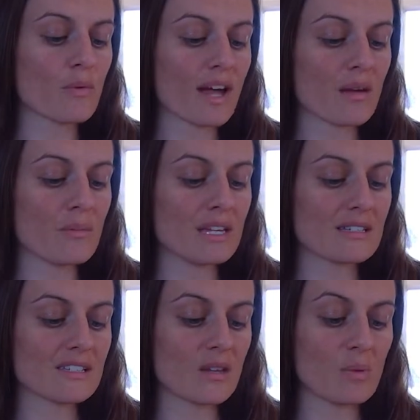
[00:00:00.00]
So I
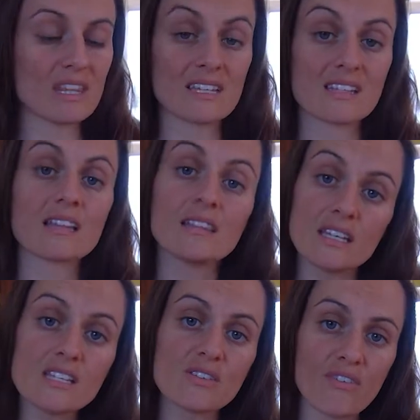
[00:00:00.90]
recommend steeping
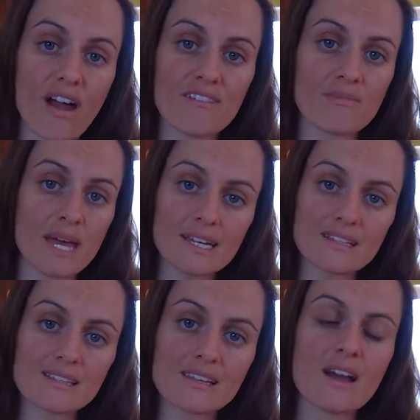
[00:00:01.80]
this at least
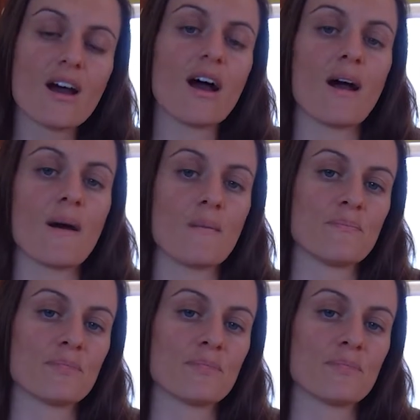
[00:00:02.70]
5 minutes